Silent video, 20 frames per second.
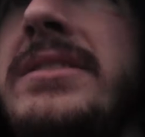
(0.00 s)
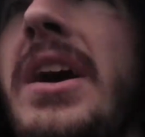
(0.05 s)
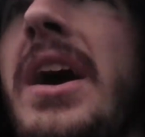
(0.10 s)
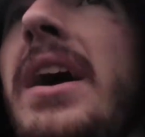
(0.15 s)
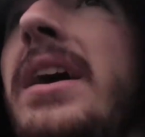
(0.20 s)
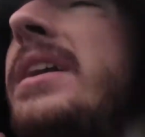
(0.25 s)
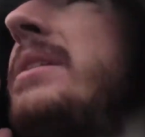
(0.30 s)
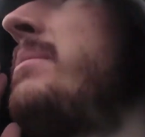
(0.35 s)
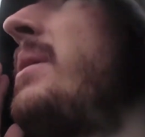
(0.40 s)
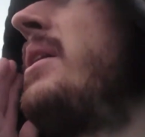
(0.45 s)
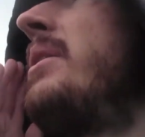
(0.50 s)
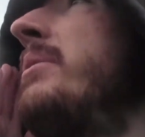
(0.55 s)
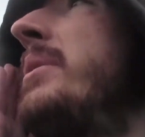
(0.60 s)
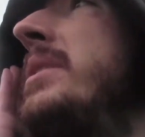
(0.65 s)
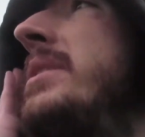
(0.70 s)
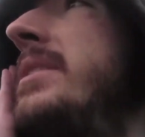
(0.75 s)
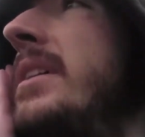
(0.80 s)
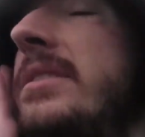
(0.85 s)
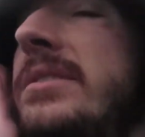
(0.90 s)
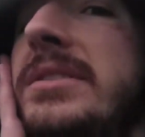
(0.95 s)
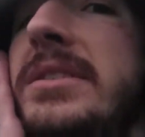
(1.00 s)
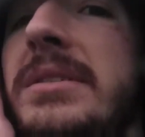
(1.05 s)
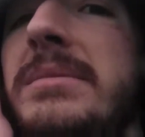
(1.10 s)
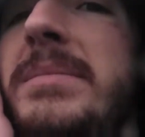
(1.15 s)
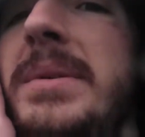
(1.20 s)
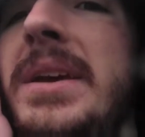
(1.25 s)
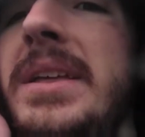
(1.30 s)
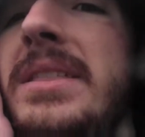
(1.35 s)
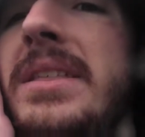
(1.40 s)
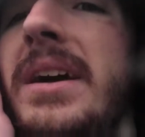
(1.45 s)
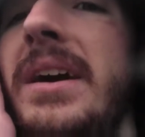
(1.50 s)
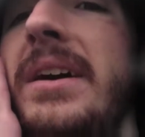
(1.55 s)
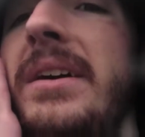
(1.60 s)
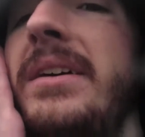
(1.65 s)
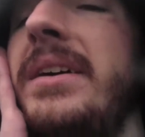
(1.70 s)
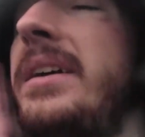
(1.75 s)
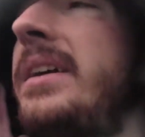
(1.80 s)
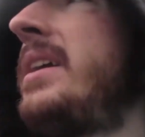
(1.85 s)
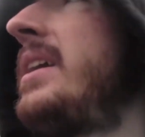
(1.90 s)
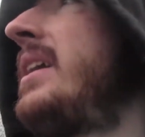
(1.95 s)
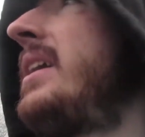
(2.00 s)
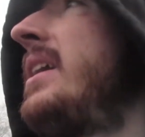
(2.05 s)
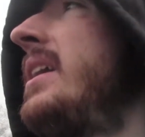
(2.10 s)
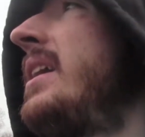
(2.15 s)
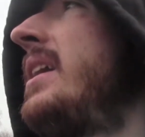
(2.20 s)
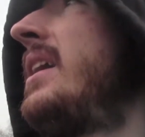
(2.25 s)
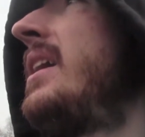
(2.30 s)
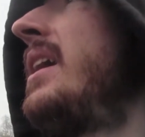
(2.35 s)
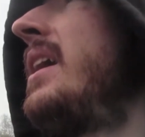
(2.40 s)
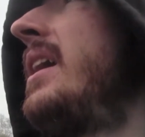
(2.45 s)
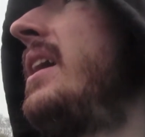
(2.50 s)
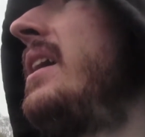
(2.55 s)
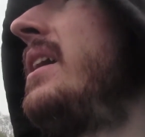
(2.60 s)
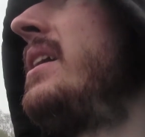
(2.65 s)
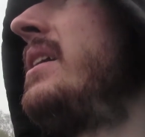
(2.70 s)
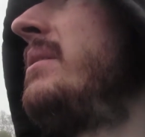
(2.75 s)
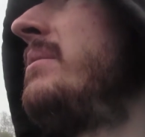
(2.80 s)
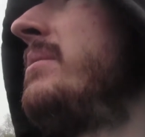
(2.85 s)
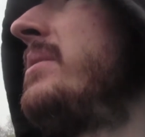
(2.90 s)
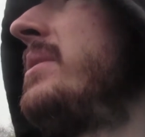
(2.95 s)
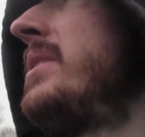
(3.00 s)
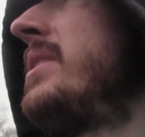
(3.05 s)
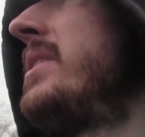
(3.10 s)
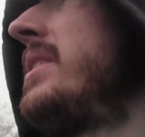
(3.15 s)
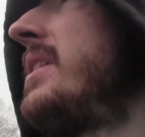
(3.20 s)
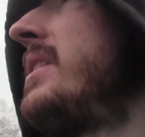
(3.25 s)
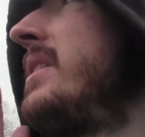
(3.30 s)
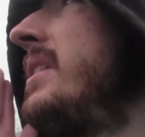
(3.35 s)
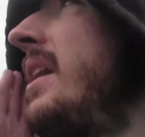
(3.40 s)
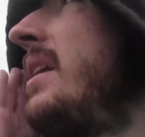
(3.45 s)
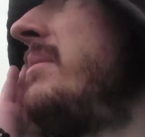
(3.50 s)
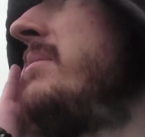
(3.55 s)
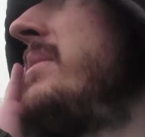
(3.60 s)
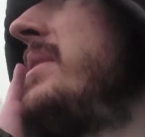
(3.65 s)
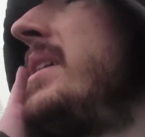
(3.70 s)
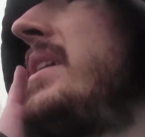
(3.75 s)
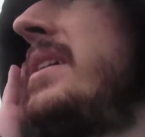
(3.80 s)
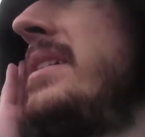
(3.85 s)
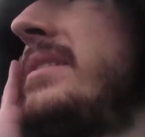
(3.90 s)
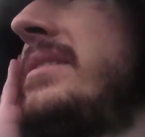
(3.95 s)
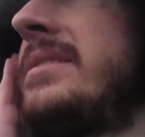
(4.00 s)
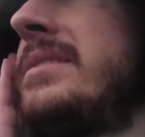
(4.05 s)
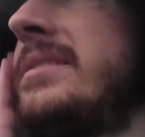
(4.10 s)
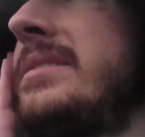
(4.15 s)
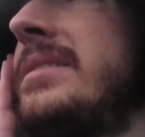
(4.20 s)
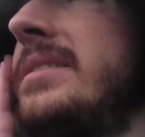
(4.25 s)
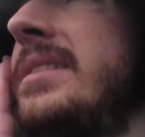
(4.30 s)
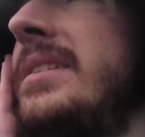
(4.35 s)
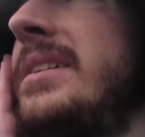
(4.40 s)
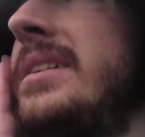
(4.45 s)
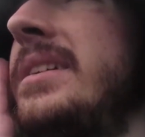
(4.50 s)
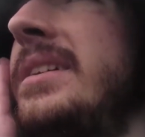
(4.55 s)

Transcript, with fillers: talk about what this could be, though. Um, the numbness